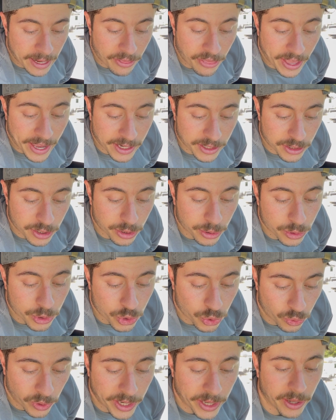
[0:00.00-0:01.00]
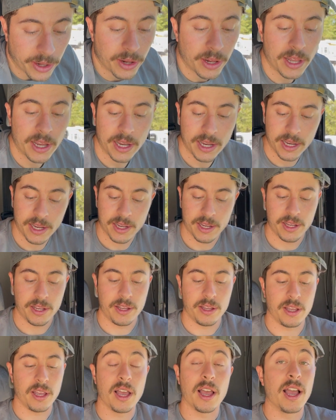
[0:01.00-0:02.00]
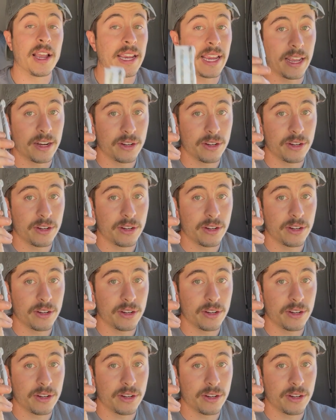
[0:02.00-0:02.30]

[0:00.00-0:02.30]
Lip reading: Then to drill, again,